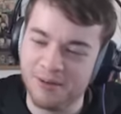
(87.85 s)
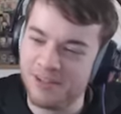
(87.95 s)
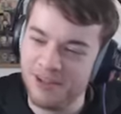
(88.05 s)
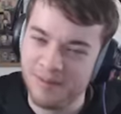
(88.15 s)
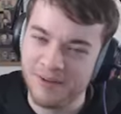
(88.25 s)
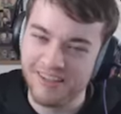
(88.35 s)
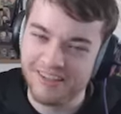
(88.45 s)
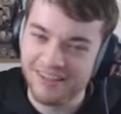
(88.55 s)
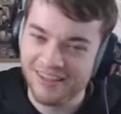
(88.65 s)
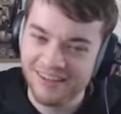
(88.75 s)
to be so stupid,
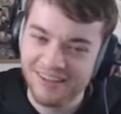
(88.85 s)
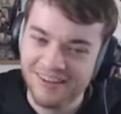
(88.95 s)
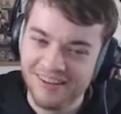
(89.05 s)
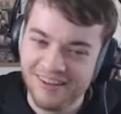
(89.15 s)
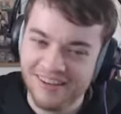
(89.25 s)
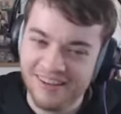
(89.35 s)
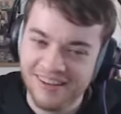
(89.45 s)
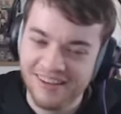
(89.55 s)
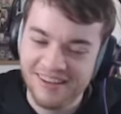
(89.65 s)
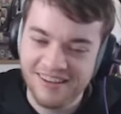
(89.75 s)
isn't it? There we